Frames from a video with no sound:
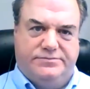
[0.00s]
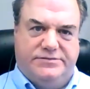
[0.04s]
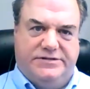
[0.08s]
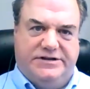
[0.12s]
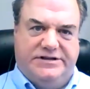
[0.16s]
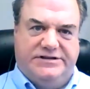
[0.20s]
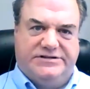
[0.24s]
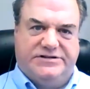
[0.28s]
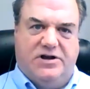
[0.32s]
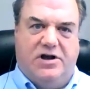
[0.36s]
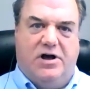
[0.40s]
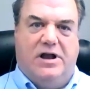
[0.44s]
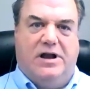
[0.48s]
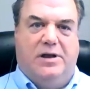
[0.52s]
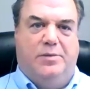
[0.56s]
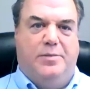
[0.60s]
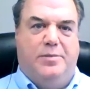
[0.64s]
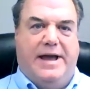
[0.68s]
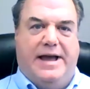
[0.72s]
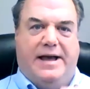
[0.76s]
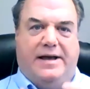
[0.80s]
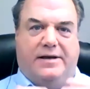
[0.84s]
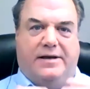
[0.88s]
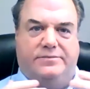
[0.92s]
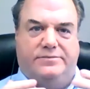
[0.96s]
is all
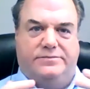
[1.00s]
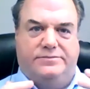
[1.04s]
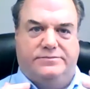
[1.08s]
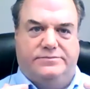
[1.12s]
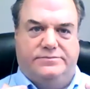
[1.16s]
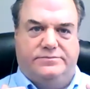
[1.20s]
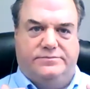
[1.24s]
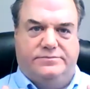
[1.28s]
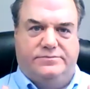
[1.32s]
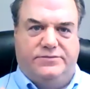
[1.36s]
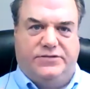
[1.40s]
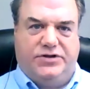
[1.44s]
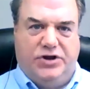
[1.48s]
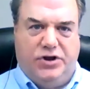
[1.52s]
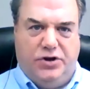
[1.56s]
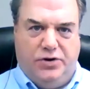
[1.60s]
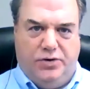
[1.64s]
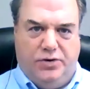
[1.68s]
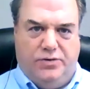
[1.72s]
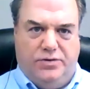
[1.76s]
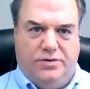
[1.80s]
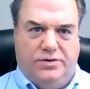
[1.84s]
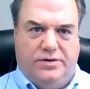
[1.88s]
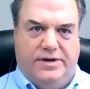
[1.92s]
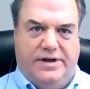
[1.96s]
about
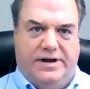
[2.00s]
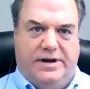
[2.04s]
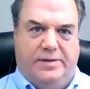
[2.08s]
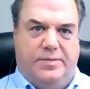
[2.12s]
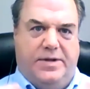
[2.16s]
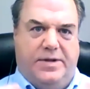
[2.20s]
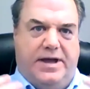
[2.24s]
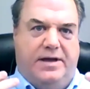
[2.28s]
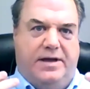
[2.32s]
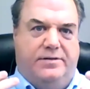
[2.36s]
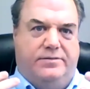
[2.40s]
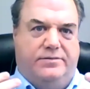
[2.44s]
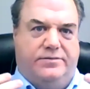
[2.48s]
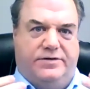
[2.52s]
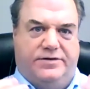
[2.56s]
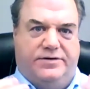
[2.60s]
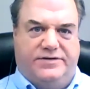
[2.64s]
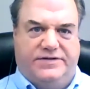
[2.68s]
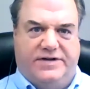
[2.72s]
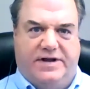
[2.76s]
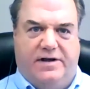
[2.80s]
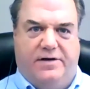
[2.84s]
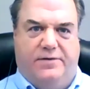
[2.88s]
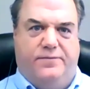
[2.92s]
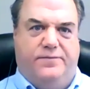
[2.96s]
you and about
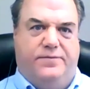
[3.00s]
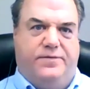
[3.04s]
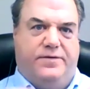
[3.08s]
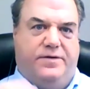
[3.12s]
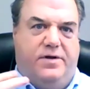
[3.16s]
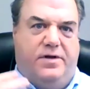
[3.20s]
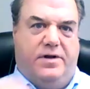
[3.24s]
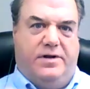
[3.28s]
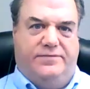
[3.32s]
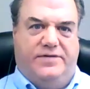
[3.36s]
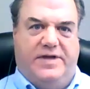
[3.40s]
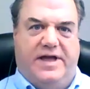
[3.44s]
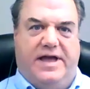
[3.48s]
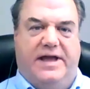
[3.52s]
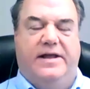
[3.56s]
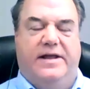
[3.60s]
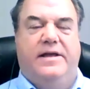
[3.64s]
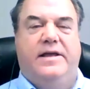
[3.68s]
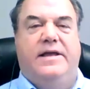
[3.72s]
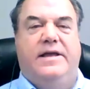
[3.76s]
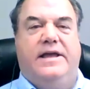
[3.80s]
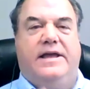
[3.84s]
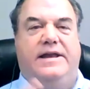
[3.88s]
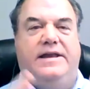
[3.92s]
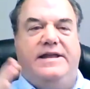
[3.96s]
yourself and all of that.
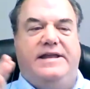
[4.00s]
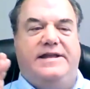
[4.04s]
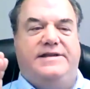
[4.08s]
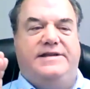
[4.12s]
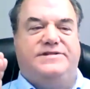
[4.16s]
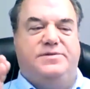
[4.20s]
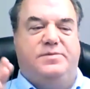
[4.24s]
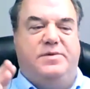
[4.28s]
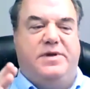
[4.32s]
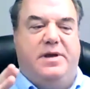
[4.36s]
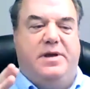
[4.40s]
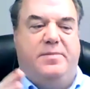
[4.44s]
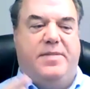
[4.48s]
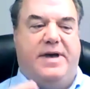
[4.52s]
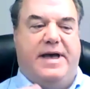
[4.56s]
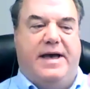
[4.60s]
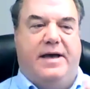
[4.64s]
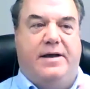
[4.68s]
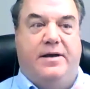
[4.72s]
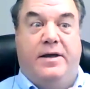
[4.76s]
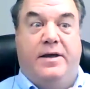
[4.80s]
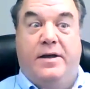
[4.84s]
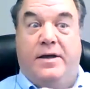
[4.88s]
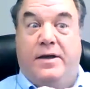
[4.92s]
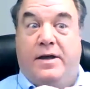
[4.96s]
It needs to be
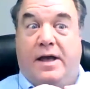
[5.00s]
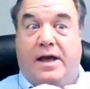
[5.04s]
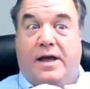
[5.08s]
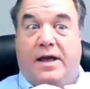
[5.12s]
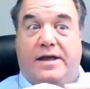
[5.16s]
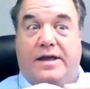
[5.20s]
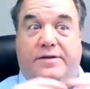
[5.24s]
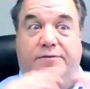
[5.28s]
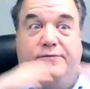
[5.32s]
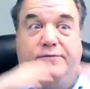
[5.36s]
about, in